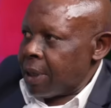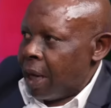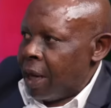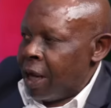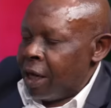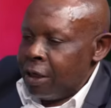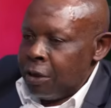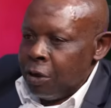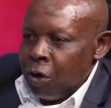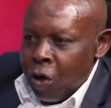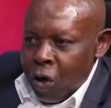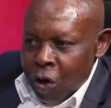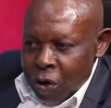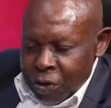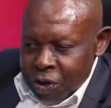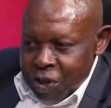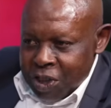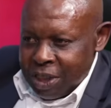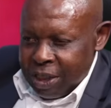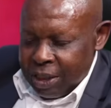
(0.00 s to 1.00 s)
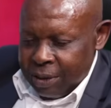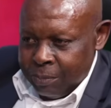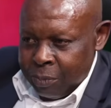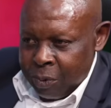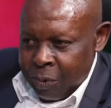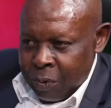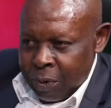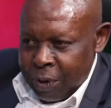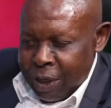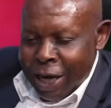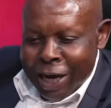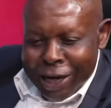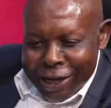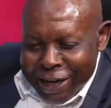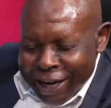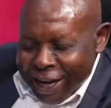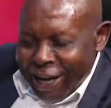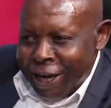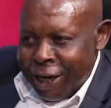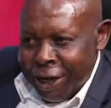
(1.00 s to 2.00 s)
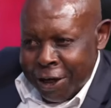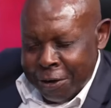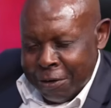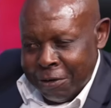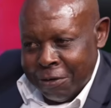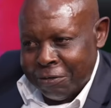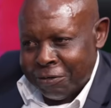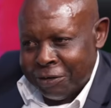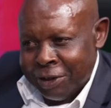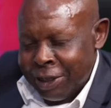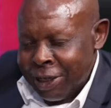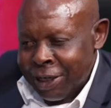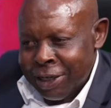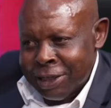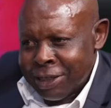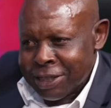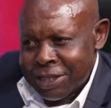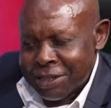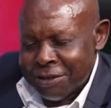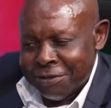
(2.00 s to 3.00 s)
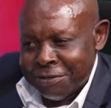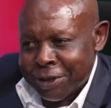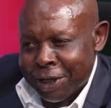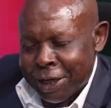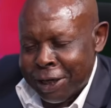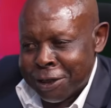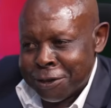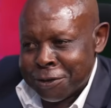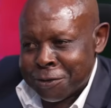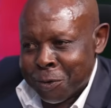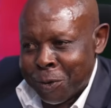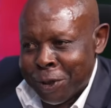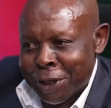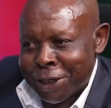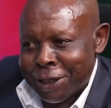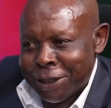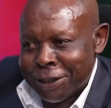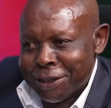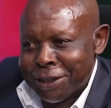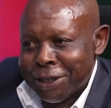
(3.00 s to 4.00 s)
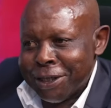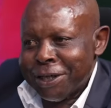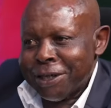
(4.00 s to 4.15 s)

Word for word: unconscionable, unheard of in any civilized world